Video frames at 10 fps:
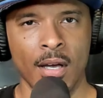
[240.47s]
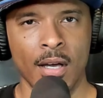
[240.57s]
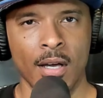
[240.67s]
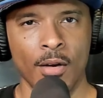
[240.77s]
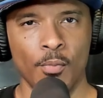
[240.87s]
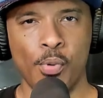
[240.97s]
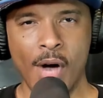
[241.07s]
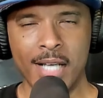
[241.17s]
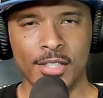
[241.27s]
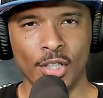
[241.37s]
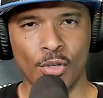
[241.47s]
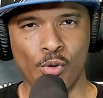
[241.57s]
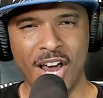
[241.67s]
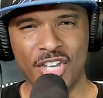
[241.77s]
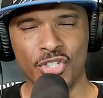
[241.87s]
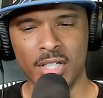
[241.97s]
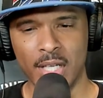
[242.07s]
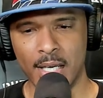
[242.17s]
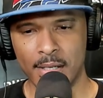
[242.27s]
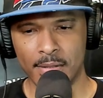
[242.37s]
But the question
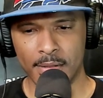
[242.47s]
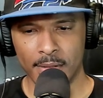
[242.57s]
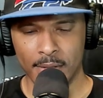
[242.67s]
is,